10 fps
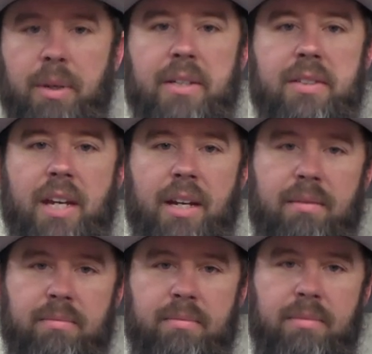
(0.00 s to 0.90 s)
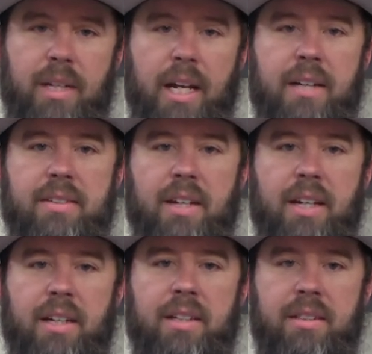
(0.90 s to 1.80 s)
base camp as
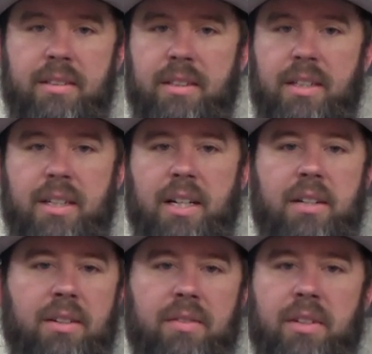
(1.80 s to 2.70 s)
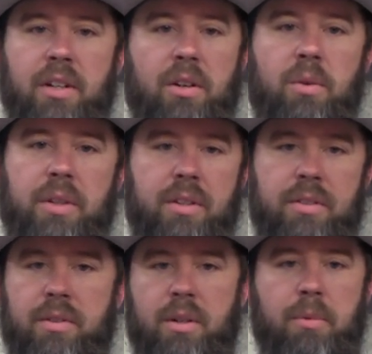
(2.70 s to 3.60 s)
a I don't even know what
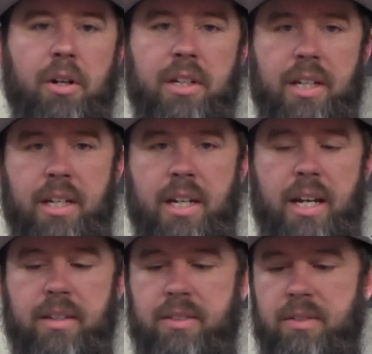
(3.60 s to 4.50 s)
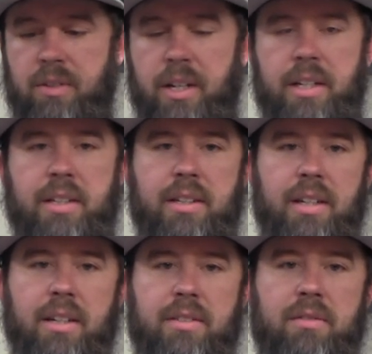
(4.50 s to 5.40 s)
they're marketing it as, right?
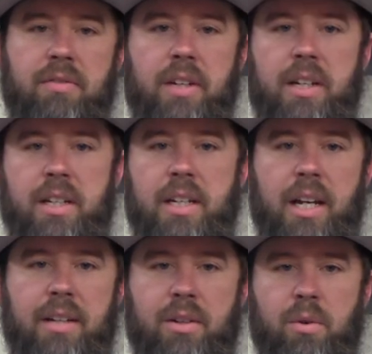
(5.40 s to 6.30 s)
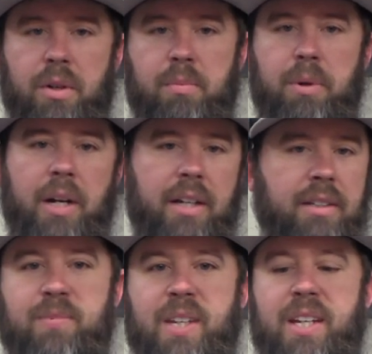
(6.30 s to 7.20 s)
It doesn't fit any category
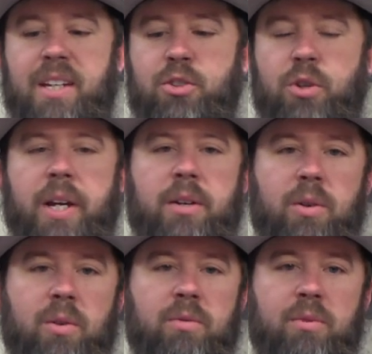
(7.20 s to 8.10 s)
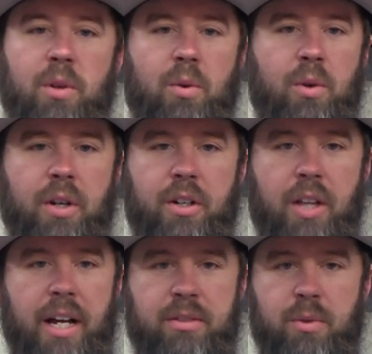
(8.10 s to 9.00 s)
but the trail or
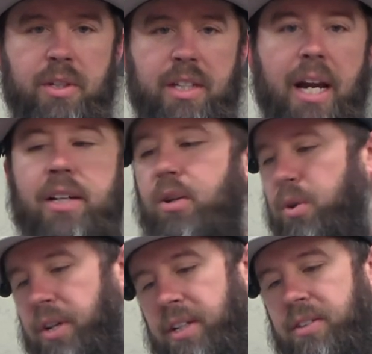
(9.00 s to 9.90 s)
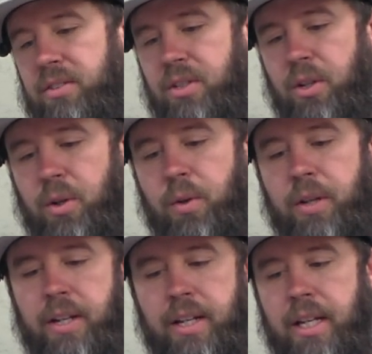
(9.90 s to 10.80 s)
class 1 category.
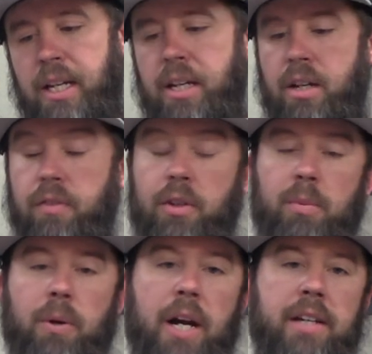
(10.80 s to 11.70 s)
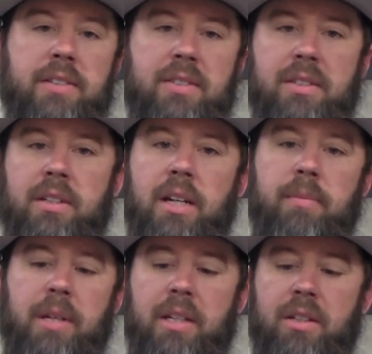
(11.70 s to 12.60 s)
So for the price,
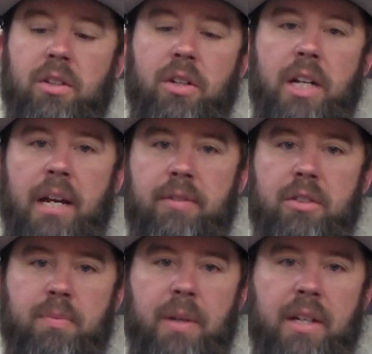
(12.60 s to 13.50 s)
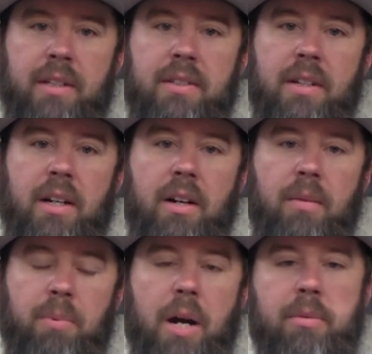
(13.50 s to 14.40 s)
I mean, you're going to have to spend
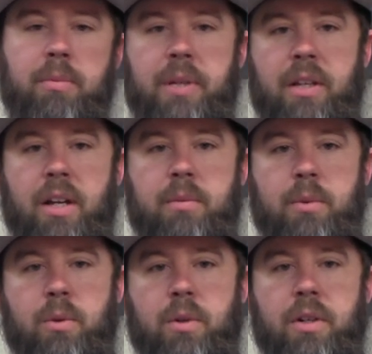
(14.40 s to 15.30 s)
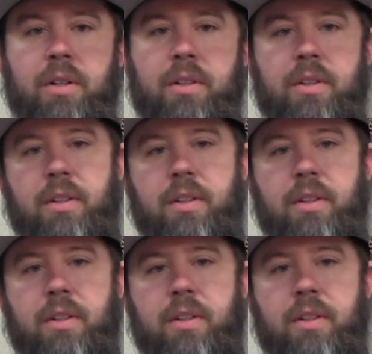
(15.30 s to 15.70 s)
probably a lot more